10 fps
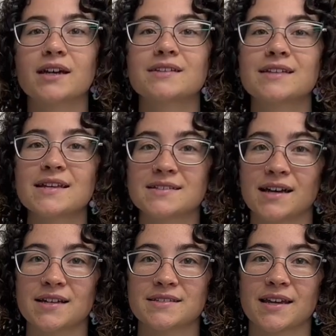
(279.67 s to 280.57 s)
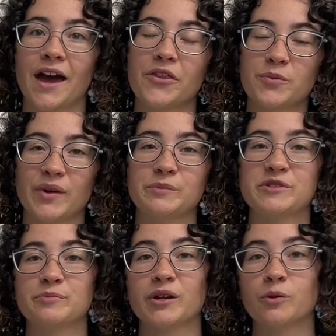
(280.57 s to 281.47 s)
Let's ask how the beam
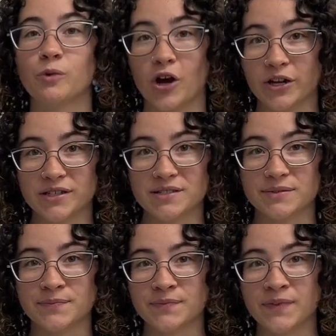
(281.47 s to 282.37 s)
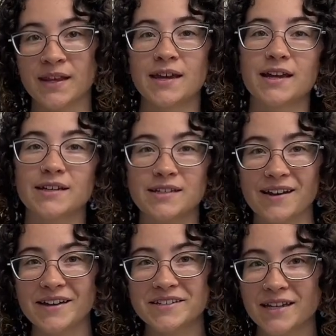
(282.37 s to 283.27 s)
splitter works. In the
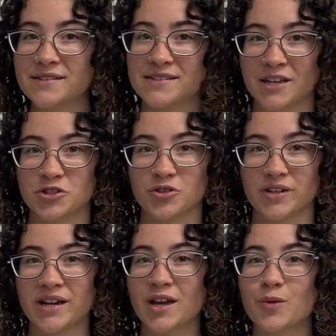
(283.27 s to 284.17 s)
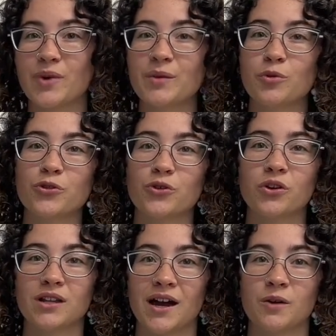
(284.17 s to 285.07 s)
19th century, people thought
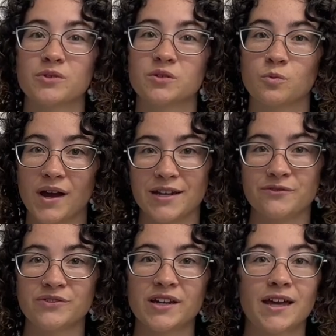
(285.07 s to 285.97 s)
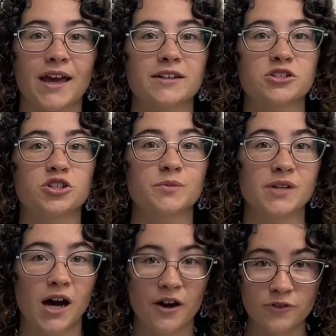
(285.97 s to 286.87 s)
light was a wave and assumed
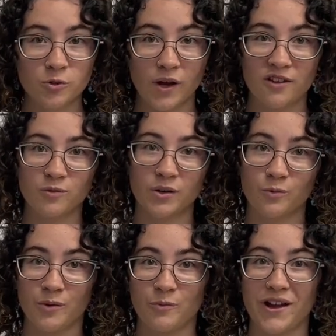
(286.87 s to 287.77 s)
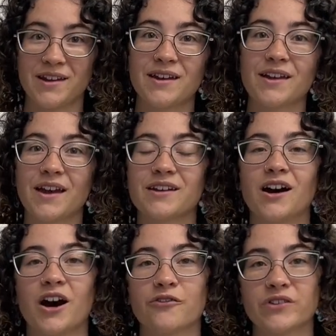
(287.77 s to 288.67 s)
half the wave went one way and
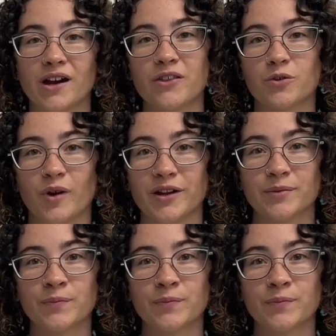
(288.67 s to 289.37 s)
half the other way.